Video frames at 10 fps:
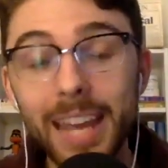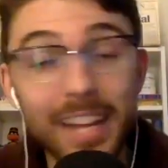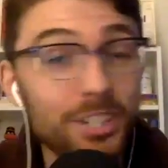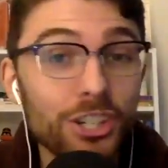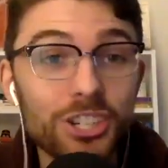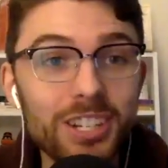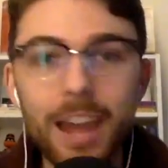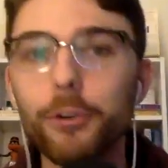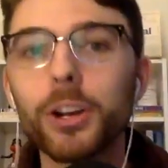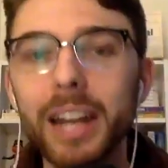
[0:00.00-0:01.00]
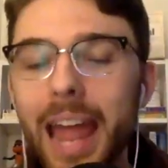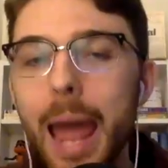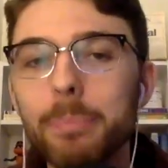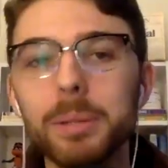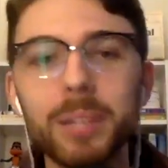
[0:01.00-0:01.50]
It's just never going to
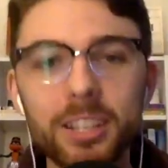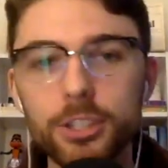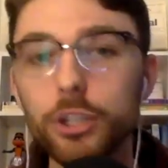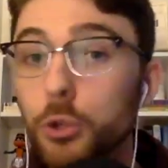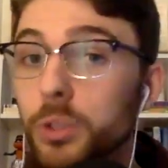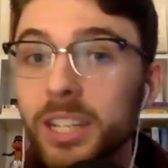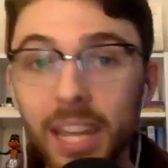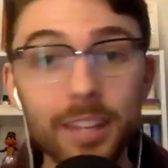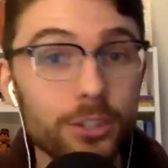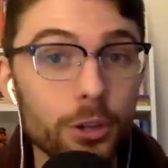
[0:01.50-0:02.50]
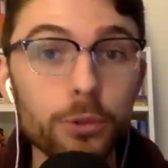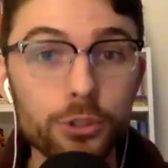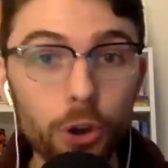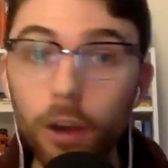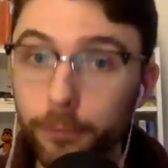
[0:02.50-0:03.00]
happen because the union is so
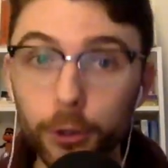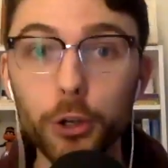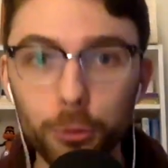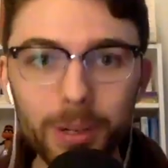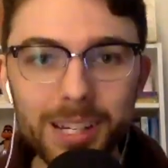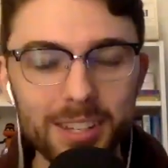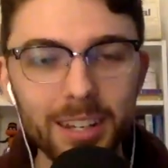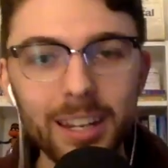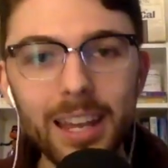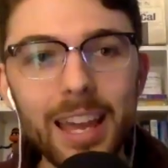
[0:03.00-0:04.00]
strong for good reason.